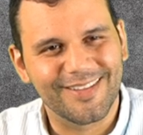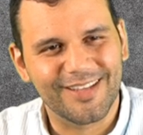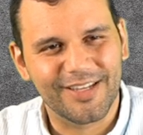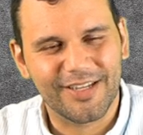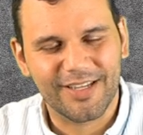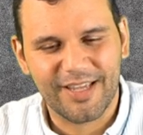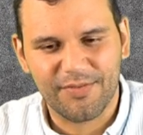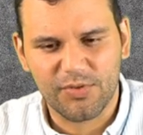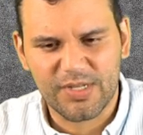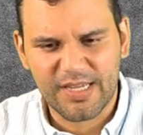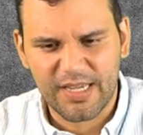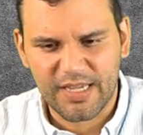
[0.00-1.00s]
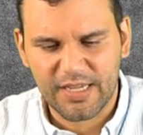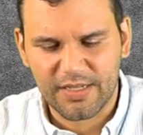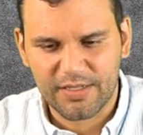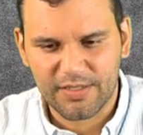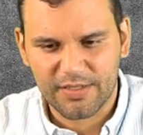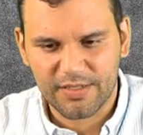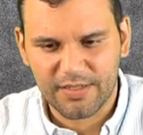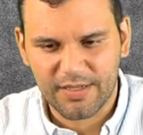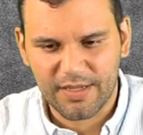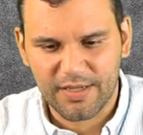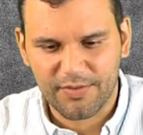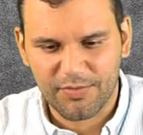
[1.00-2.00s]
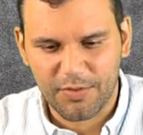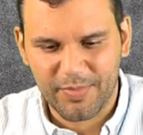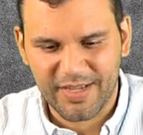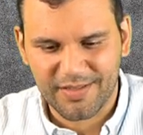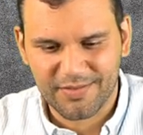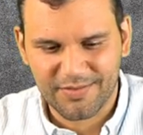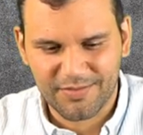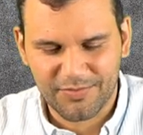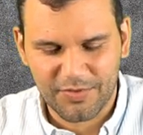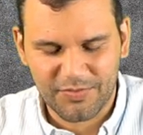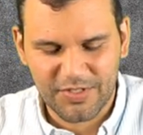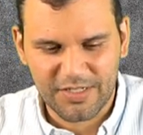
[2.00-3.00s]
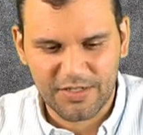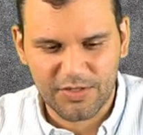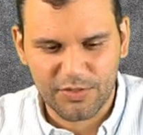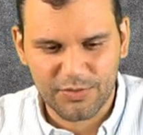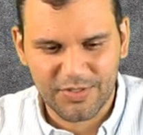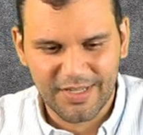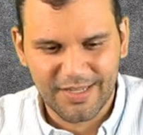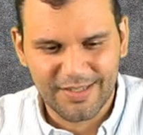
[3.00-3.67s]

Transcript: uh, every day uh, for the past 15 years.